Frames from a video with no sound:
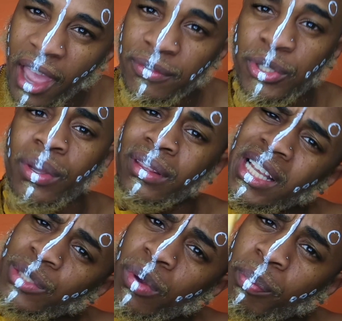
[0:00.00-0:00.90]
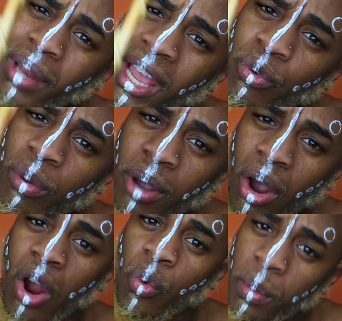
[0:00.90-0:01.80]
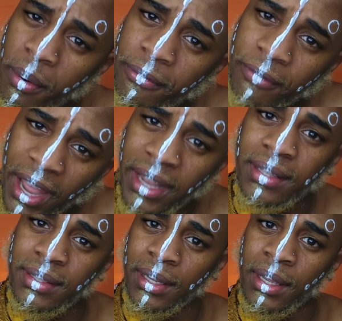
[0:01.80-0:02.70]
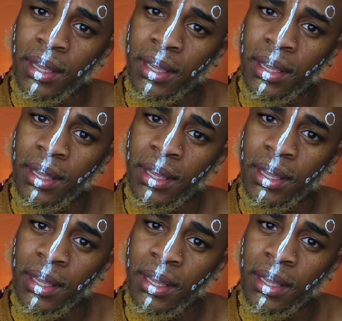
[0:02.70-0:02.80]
have to. And that's what black women are. We will fight.